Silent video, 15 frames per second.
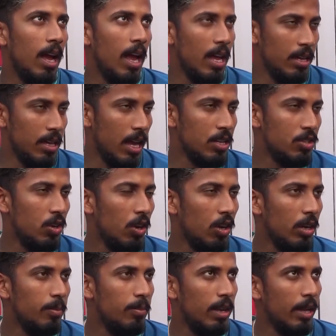as long
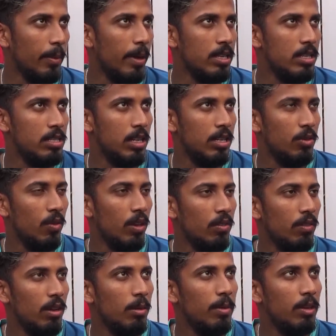as I'm playing matches and doing
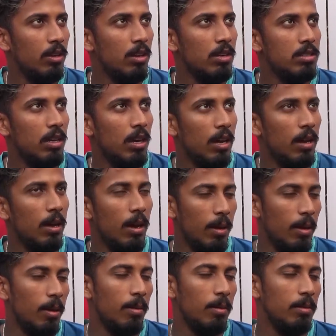well, because
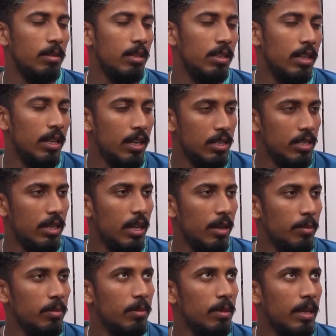the thing is that
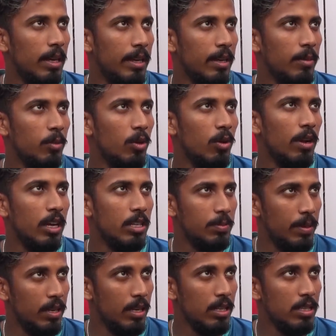I'm getting more
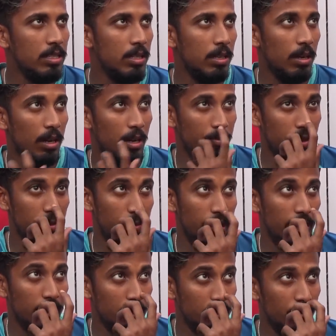experience after
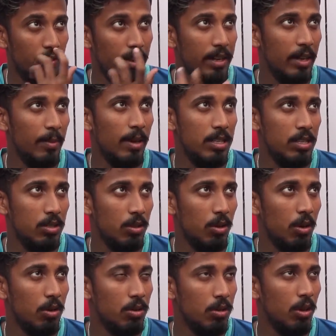playing 20 matches
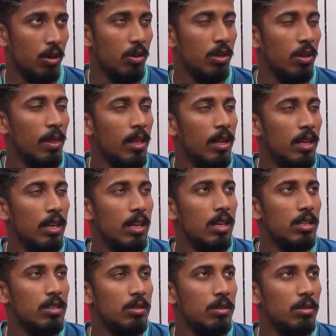or odd.
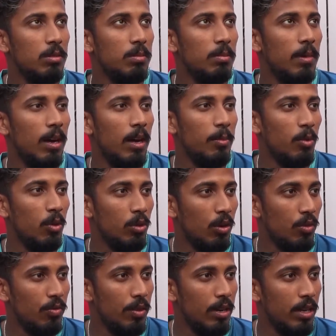So I'm more
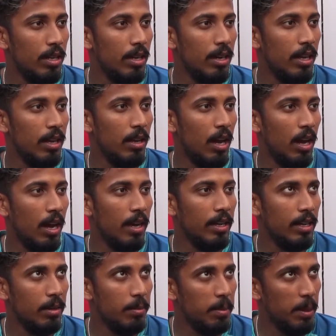confident that I
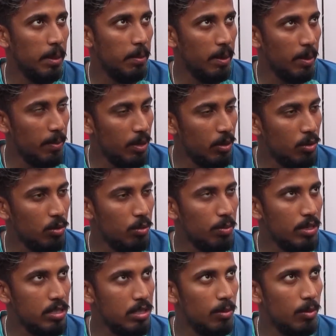can able to
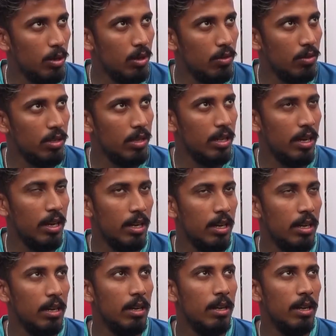pitch the ball over there,
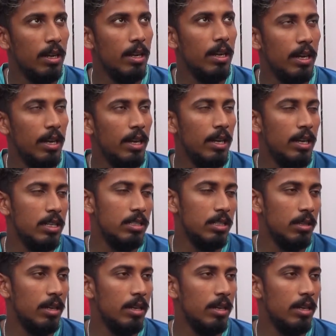and it is